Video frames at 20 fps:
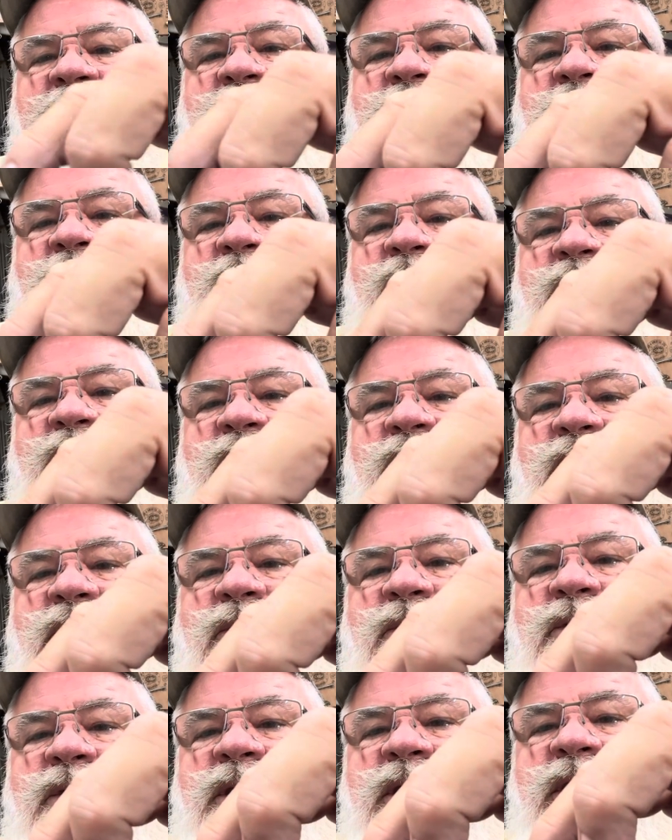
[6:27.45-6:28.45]
So the
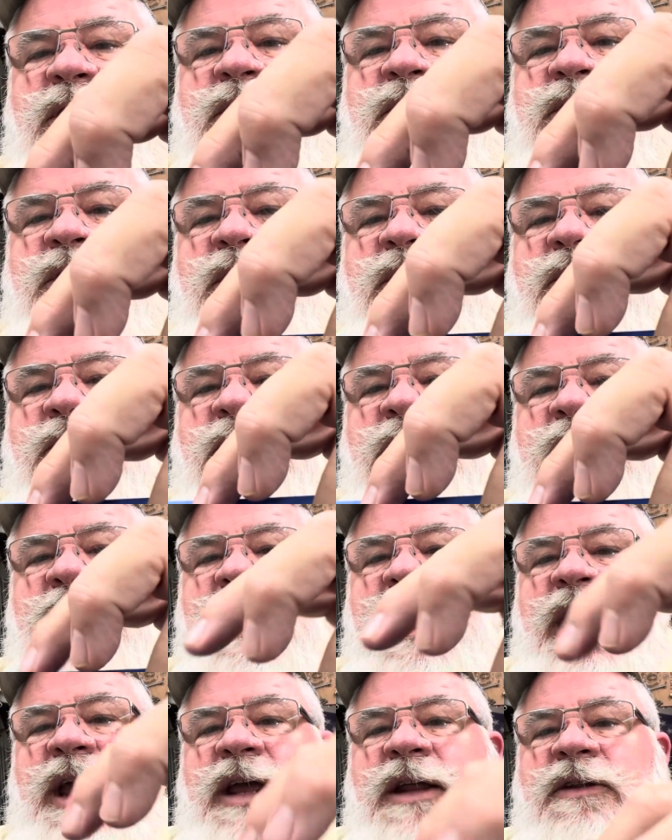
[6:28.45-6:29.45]
first one is at
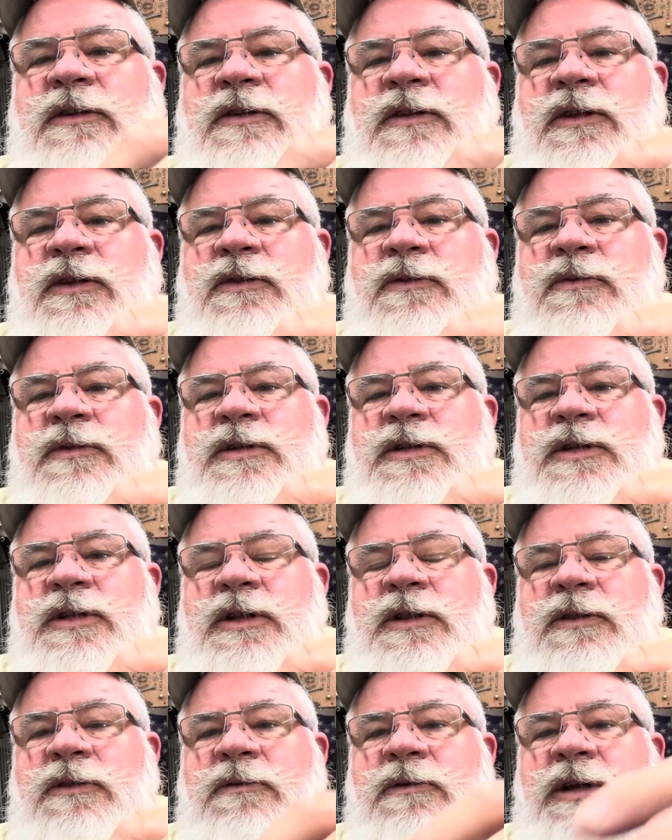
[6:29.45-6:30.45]
3/8, this one's
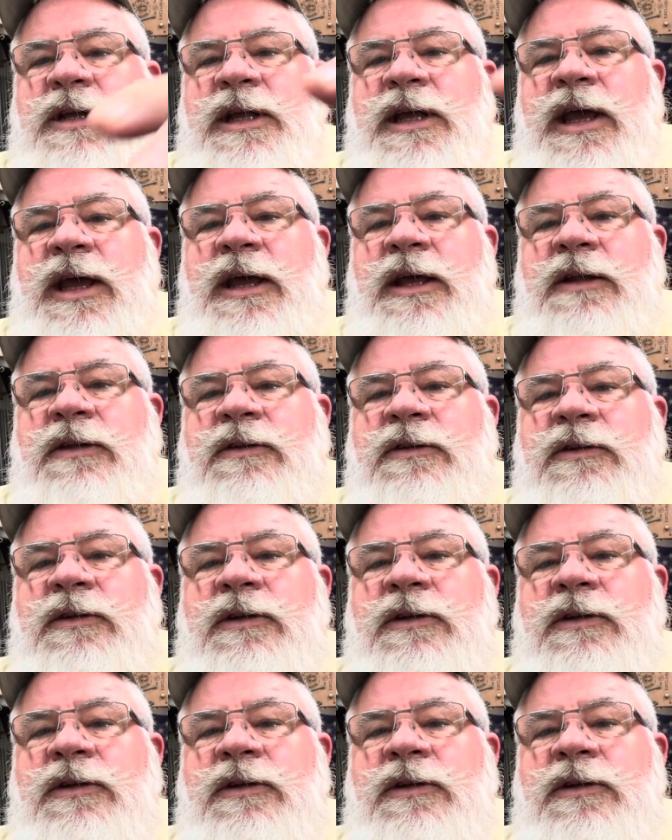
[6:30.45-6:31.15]
at 3/8,